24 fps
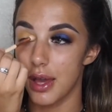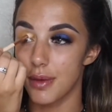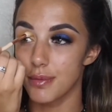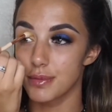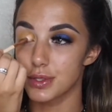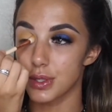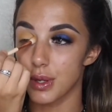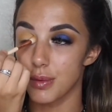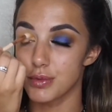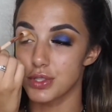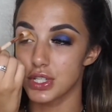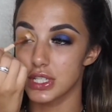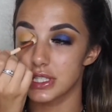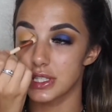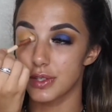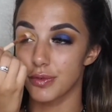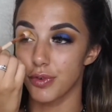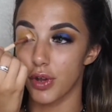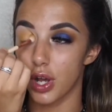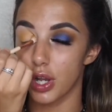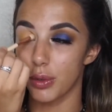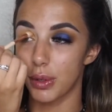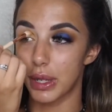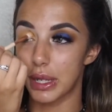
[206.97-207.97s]
so I'm just
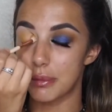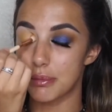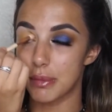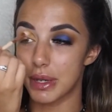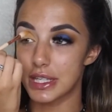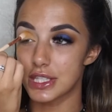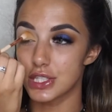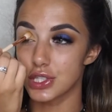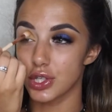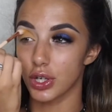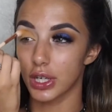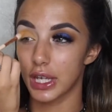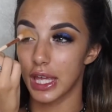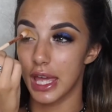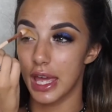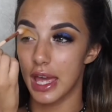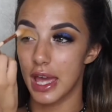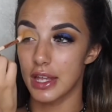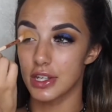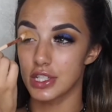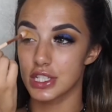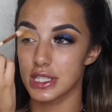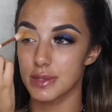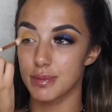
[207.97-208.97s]
following my socket
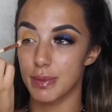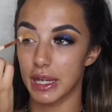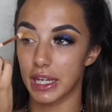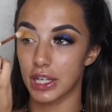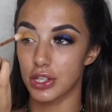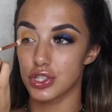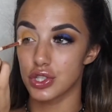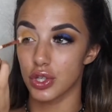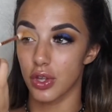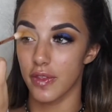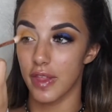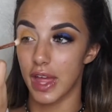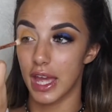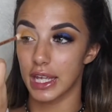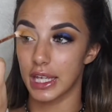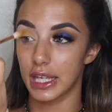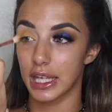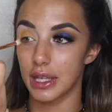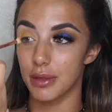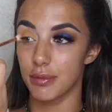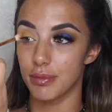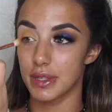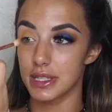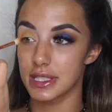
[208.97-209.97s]
and just making sure that I
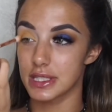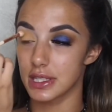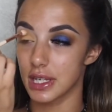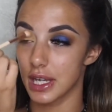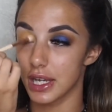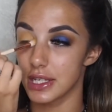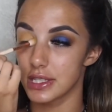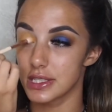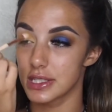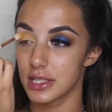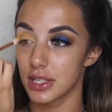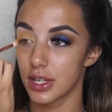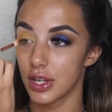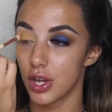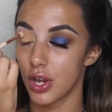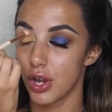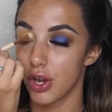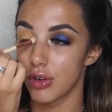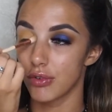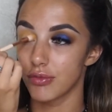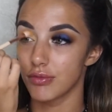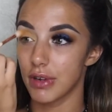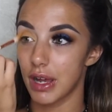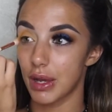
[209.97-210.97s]
keep this nice
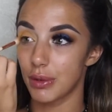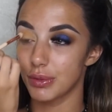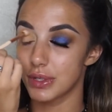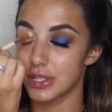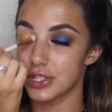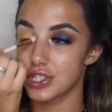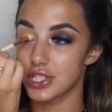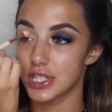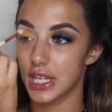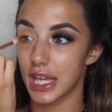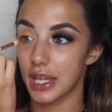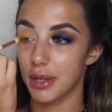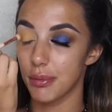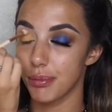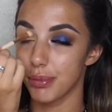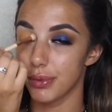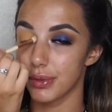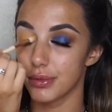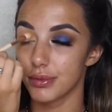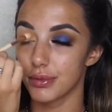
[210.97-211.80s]
rounded shape.